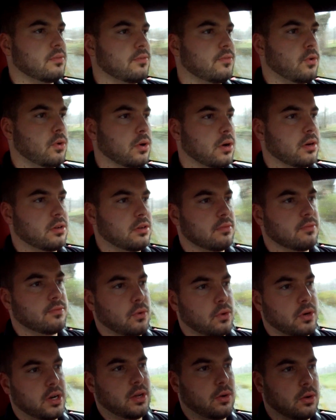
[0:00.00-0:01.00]

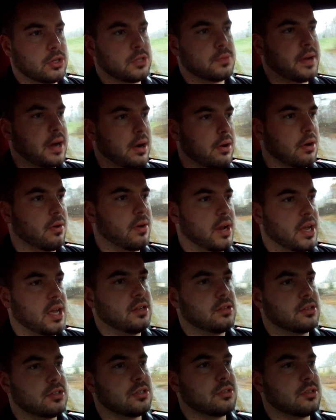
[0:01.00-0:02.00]
440 horsepower
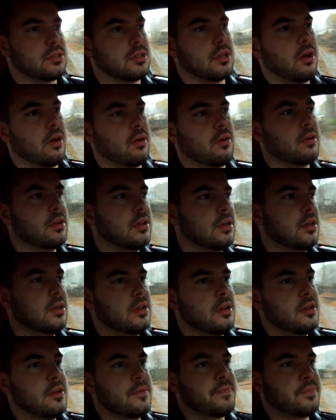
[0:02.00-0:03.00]
range, so
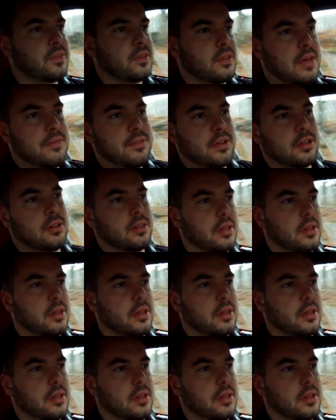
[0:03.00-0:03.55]
having a